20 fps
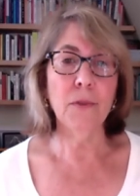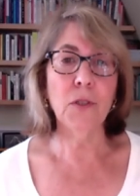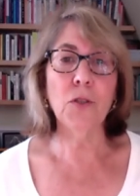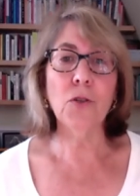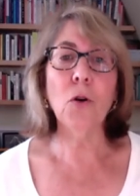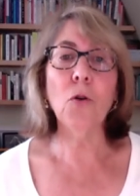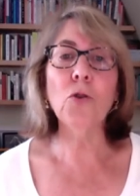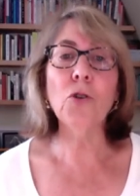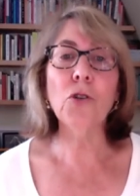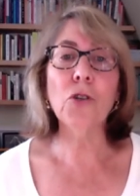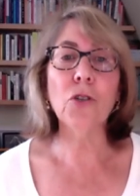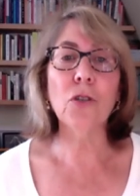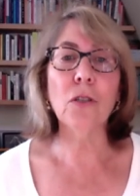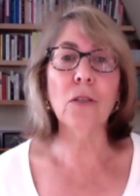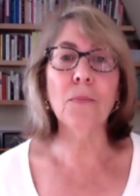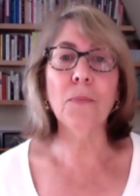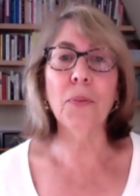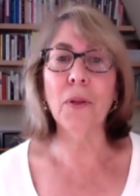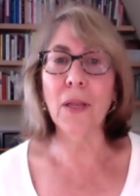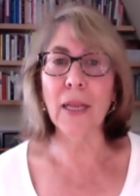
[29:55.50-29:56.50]

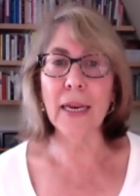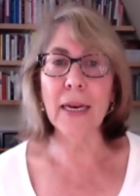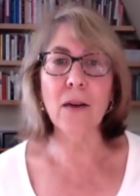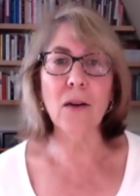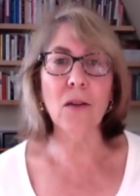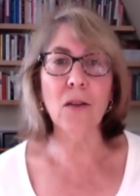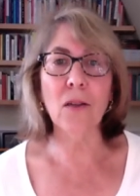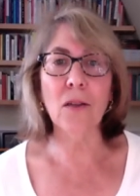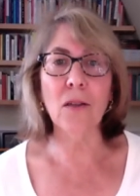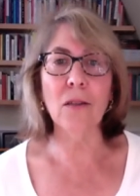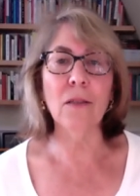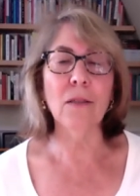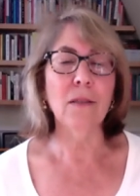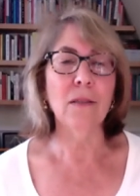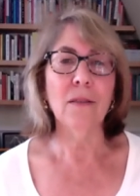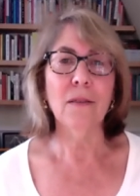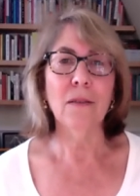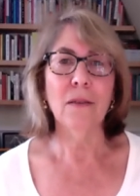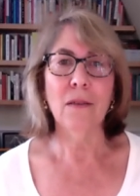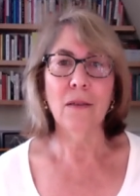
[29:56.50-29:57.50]
social, political
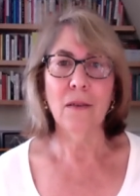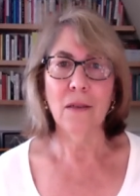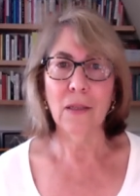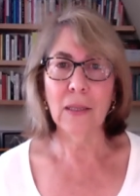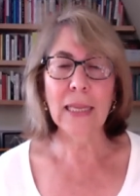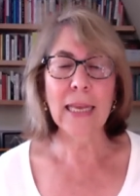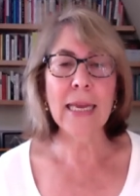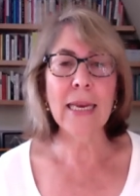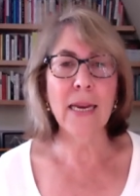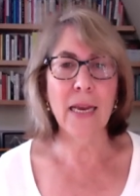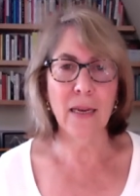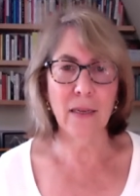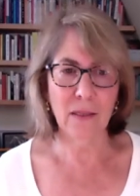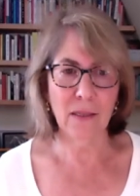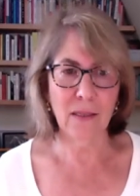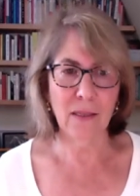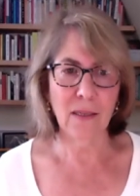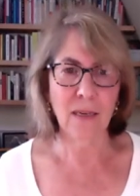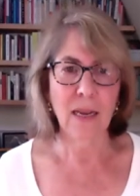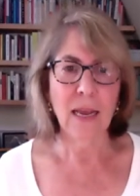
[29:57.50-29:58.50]

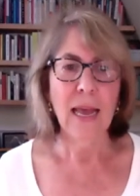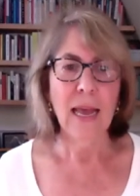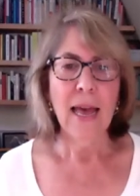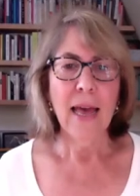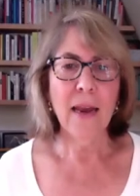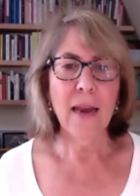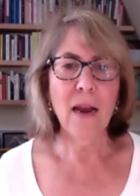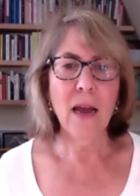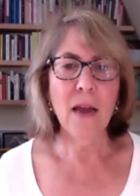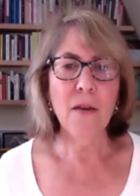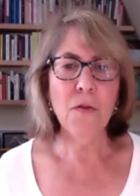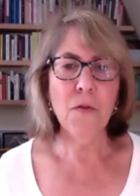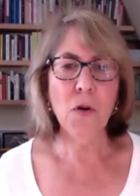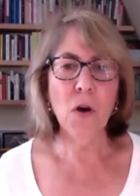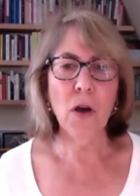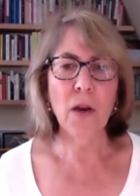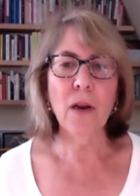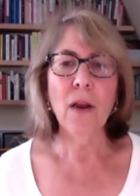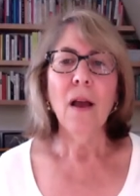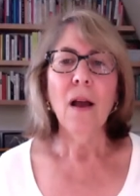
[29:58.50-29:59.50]
leanings. And I
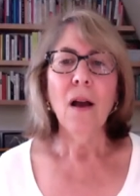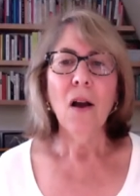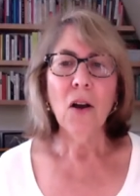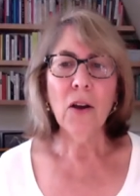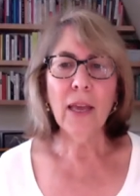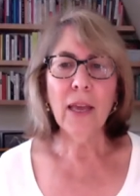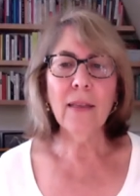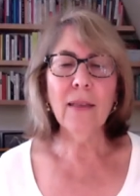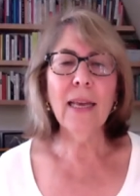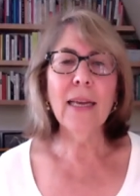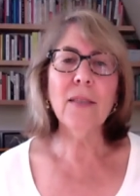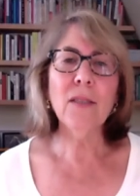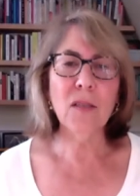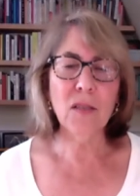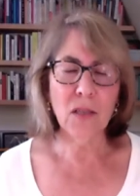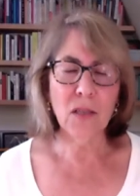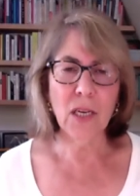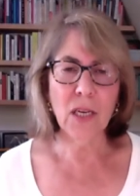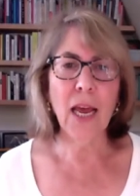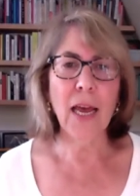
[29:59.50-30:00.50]
thought, okay,
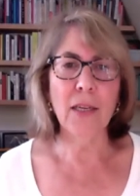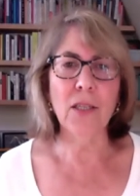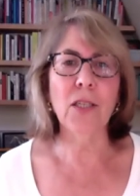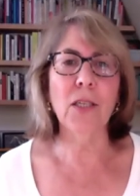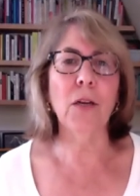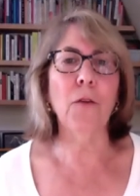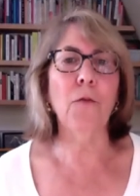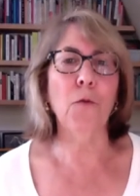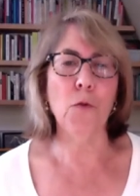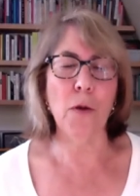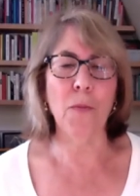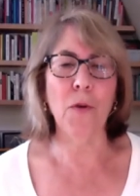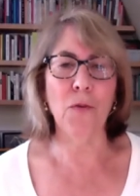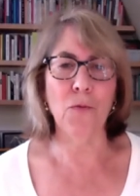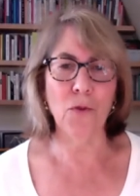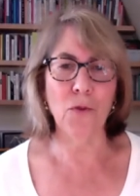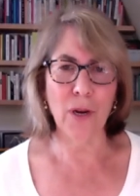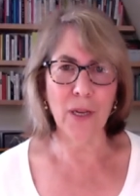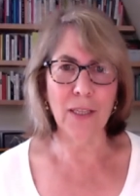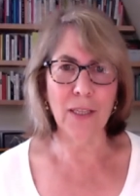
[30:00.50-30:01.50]
let's test if
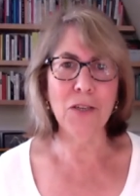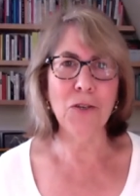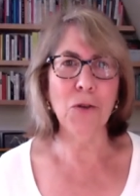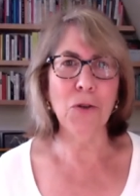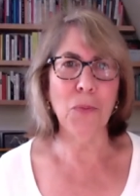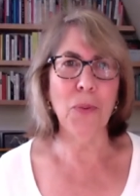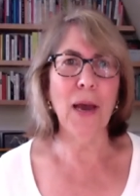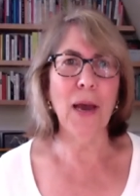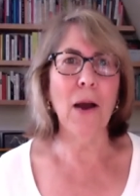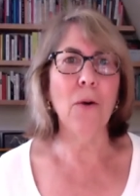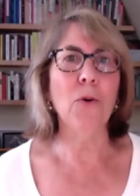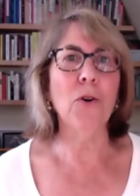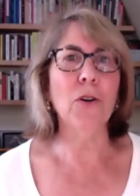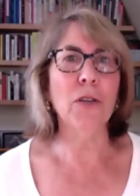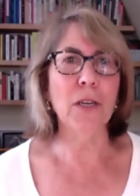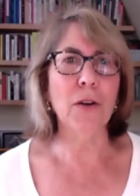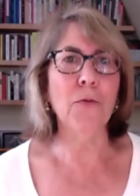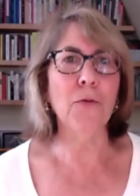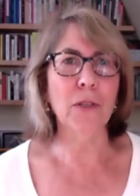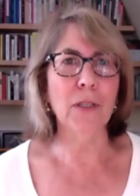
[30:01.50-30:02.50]
women really do power
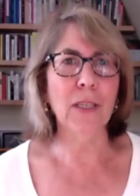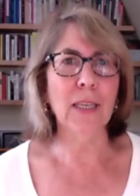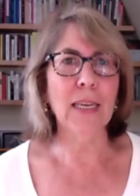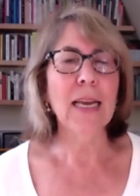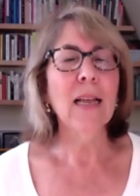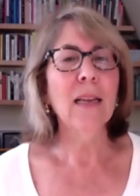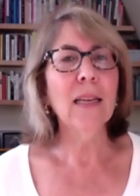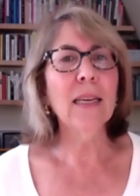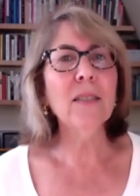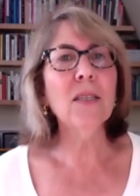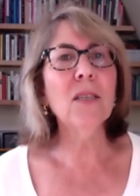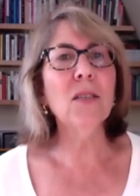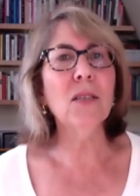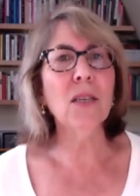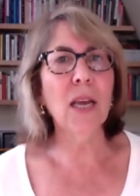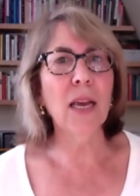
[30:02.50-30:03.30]
differently. Let's